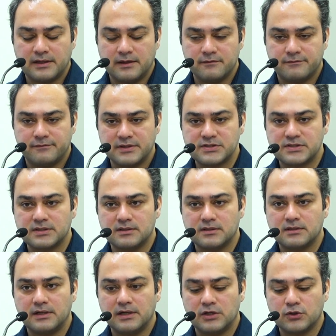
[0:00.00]
can
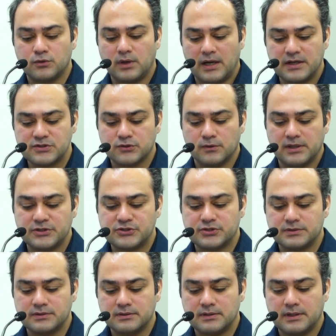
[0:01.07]
fester into
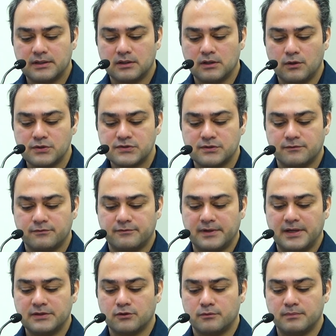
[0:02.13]
isolation and loss of
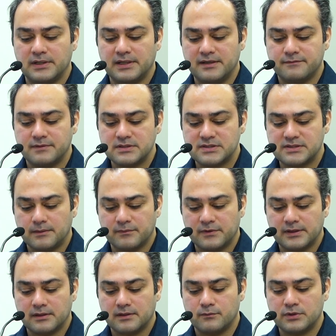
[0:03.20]
faith or belief in
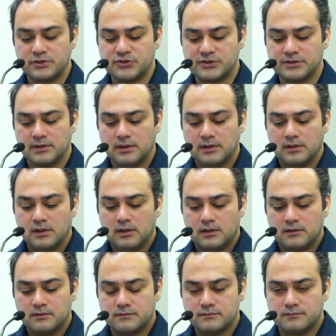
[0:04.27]
something, which
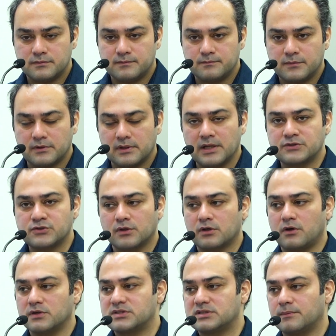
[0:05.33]
relates to the
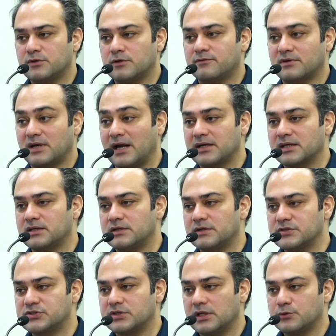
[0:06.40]
concept of radical
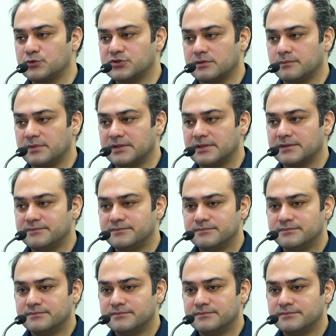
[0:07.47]
disillusionment.